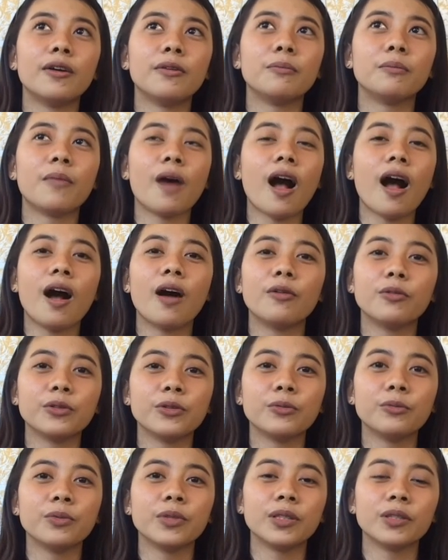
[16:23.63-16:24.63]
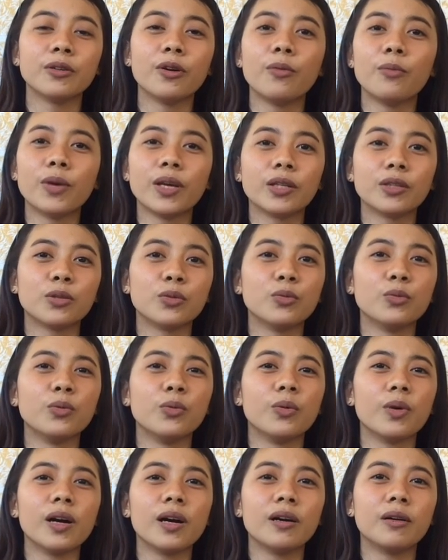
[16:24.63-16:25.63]
how you will going
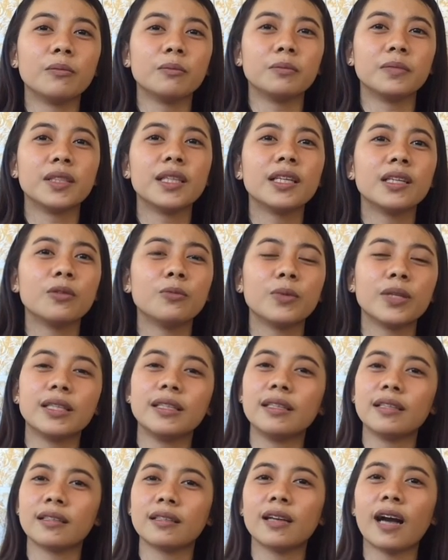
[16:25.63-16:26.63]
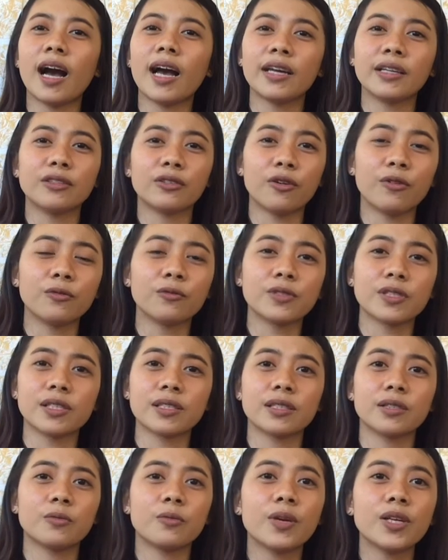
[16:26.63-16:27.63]
to deal with that kind of
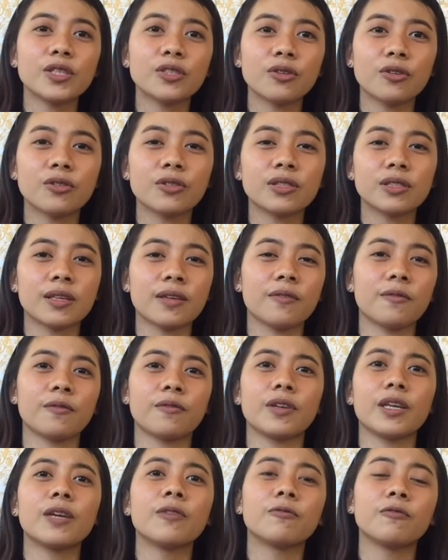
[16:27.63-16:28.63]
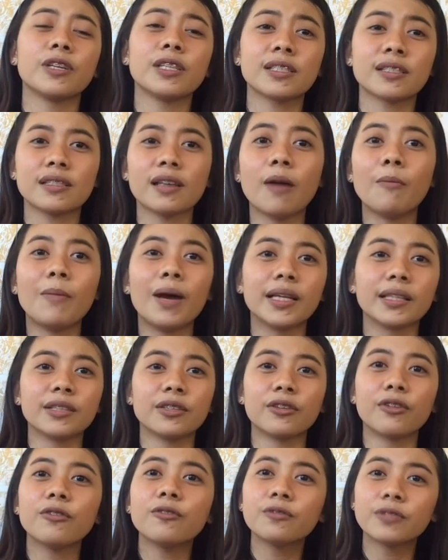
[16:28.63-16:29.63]
situation if it's a
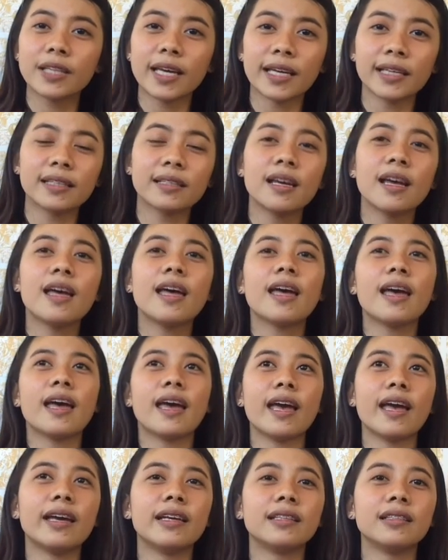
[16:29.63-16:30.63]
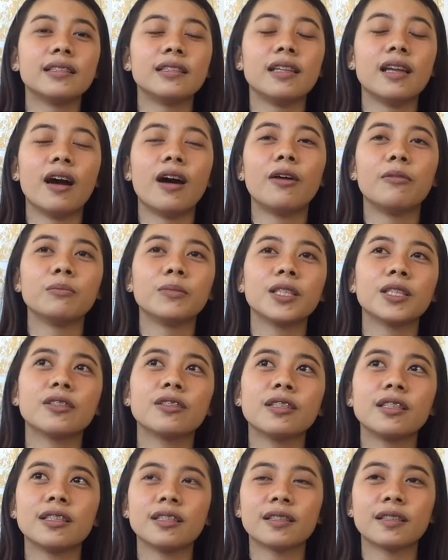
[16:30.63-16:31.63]
matter of death. And
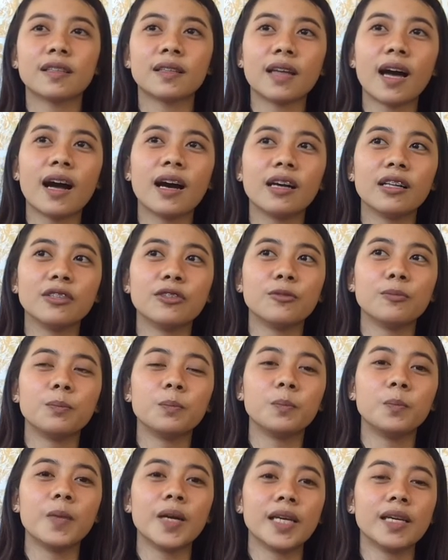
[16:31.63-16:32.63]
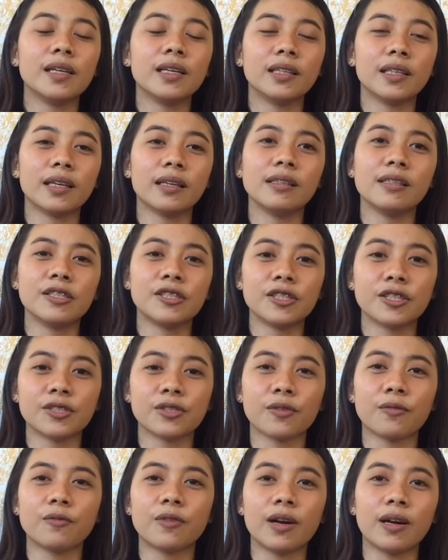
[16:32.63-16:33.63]
dito din itatackle yung being
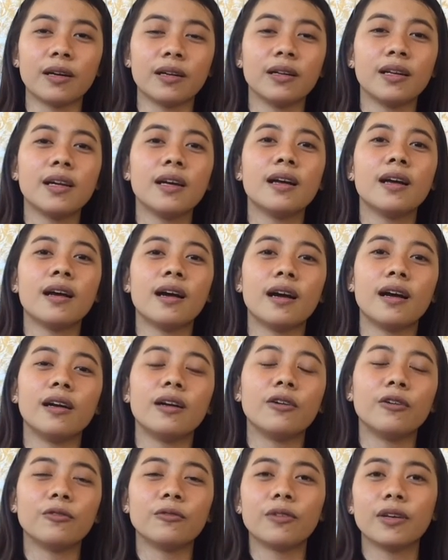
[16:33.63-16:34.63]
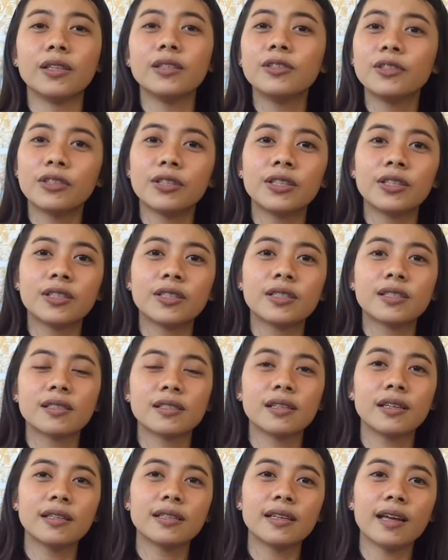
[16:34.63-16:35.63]
negligence of a
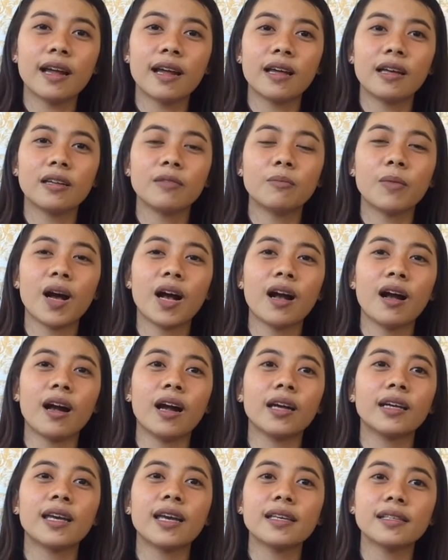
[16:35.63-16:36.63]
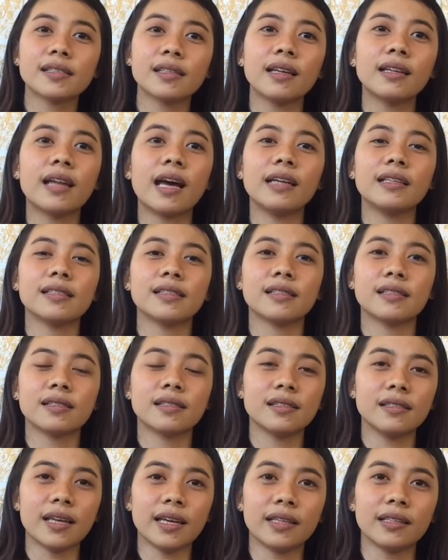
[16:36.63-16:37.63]
nurse, ganyan, mga case analysis
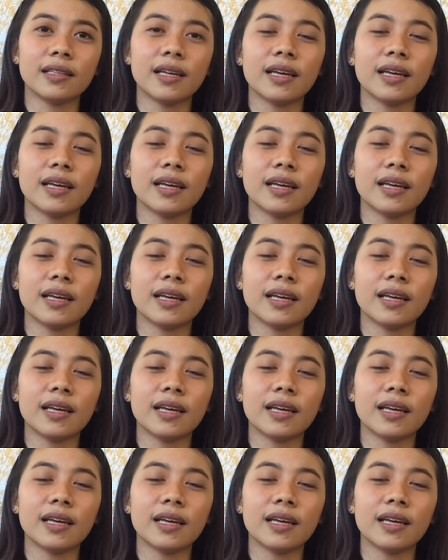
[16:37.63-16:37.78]
din.